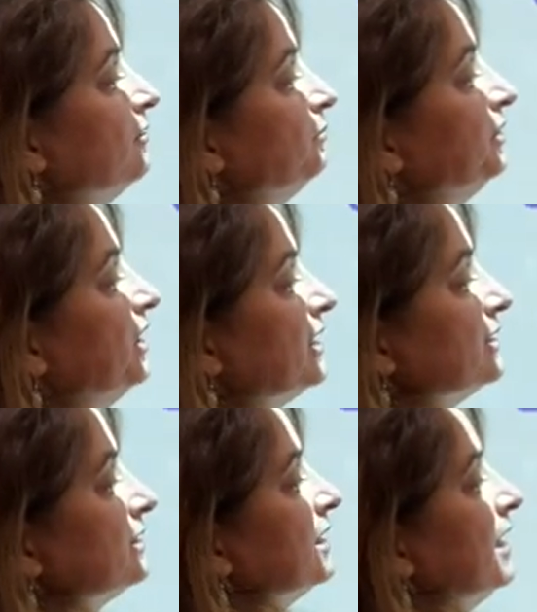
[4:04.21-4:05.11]

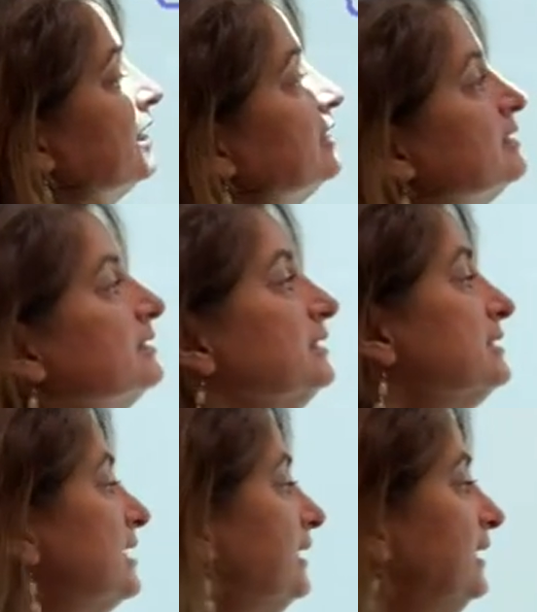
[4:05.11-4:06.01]
plus.
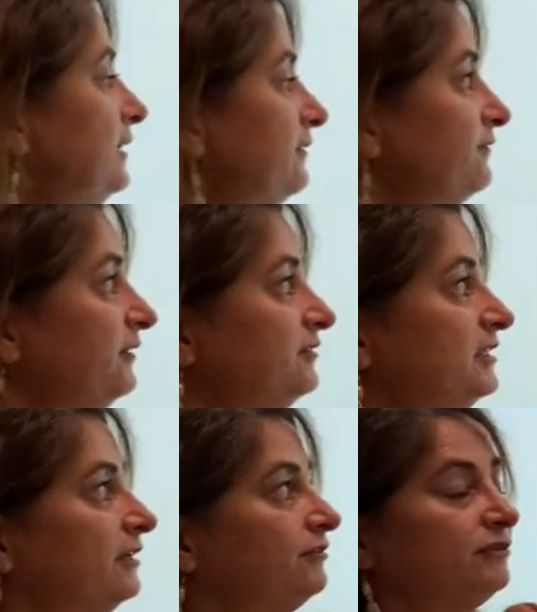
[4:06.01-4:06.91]
Since I need the
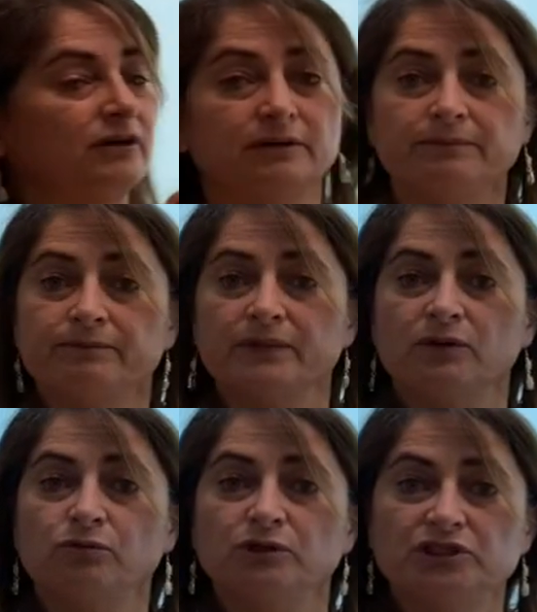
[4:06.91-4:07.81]
50th term,
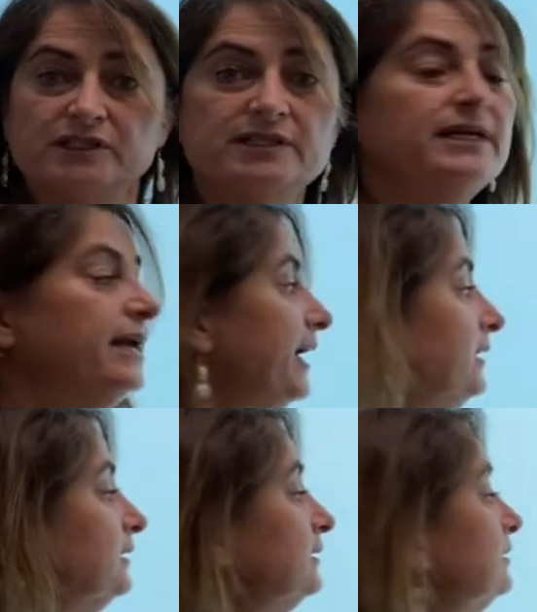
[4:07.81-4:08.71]
which is the n,